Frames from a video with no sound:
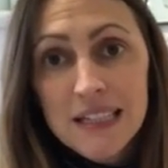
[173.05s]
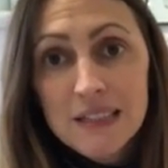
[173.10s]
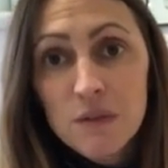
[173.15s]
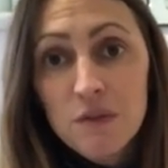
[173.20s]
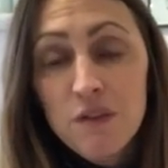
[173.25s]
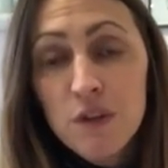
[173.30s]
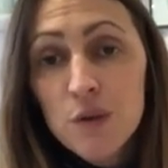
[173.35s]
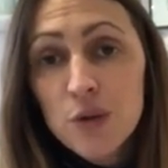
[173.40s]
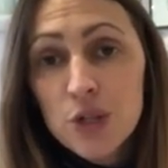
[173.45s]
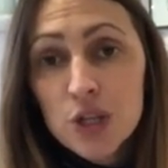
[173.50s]
So
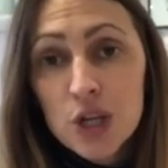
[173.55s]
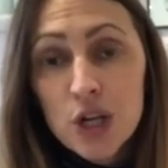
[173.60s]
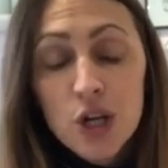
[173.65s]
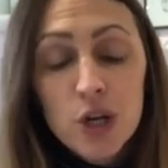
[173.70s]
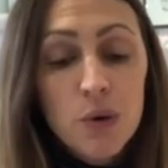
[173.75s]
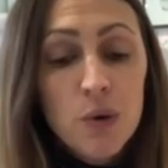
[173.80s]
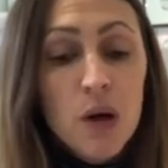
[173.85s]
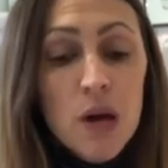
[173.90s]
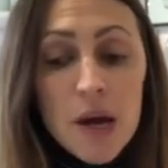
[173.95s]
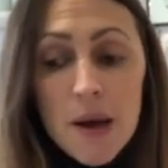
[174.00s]
if you
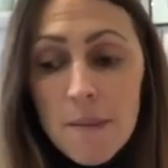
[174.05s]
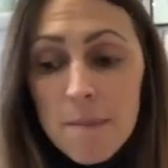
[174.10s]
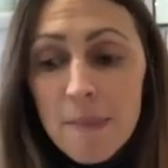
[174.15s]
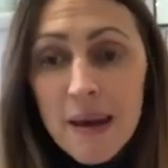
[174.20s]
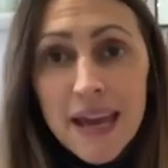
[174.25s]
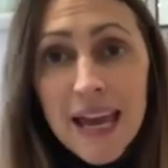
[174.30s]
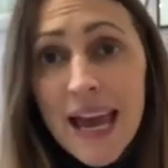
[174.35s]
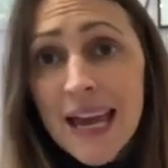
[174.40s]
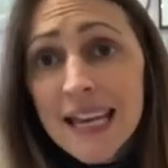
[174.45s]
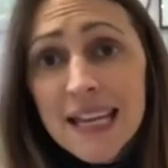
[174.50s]
do
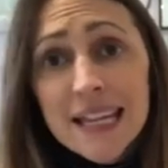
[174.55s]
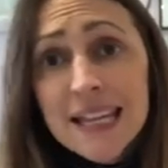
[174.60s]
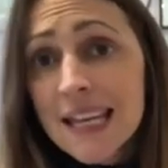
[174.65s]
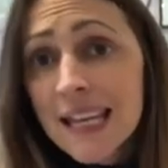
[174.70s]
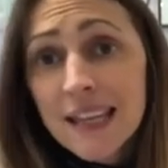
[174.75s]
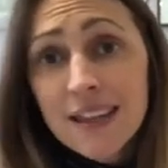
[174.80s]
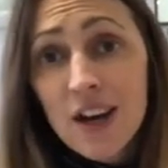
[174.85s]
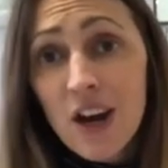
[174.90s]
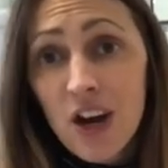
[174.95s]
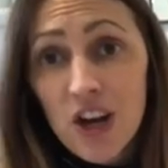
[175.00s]
make anything
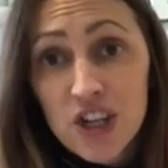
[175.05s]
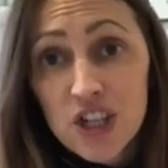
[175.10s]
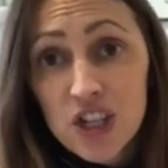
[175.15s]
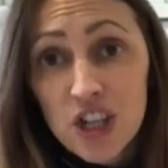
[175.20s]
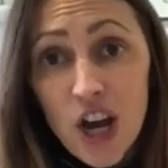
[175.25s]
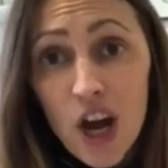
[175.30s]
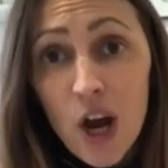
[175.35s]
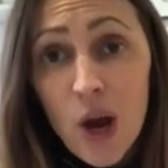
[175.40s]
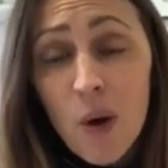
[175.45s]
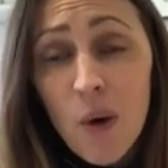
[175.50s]
that I
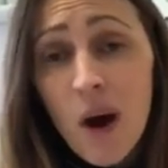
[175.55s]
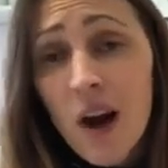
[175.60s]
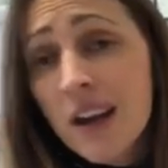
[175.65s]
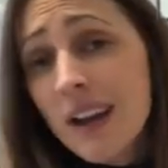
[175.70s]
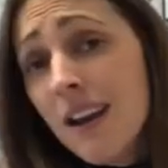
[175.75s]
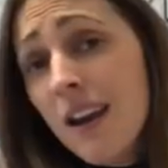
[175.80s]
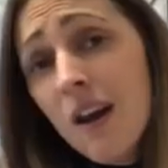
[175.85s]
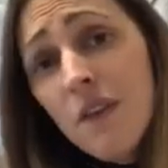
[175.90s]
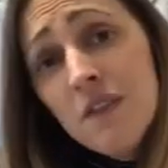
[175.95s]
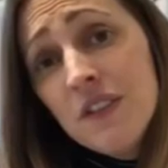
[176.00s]
show, I'd
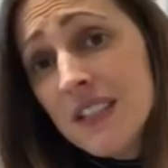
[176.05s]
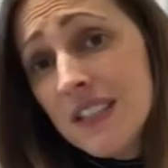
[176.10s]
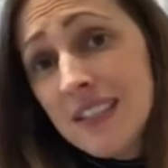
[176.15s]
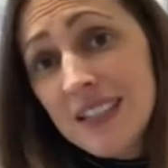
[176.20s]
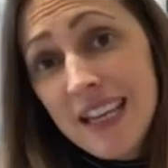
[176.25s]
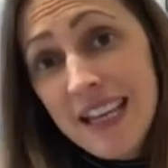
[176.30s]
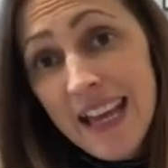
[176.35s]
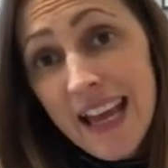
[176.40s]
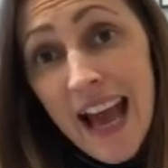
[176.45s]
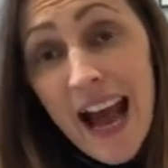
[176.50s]
love to
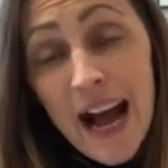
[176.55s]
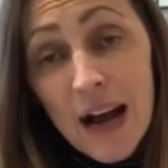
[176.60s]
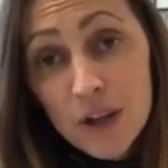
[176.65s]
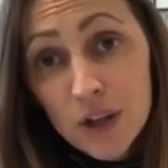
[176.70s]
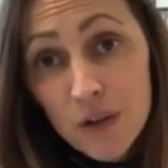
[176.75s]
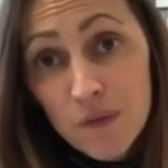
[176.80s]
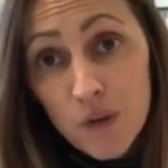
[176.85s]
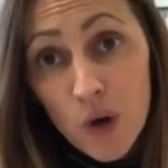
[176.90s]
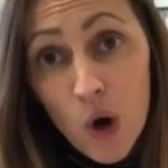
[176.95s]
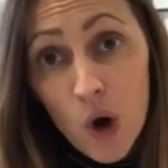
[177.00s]
see how
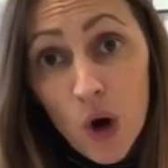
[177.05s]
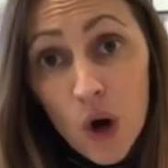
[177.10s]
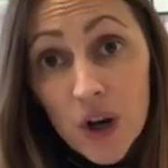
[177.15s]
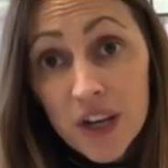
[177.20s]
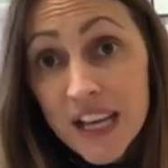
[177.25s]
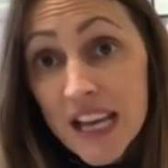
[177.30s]
you've got on.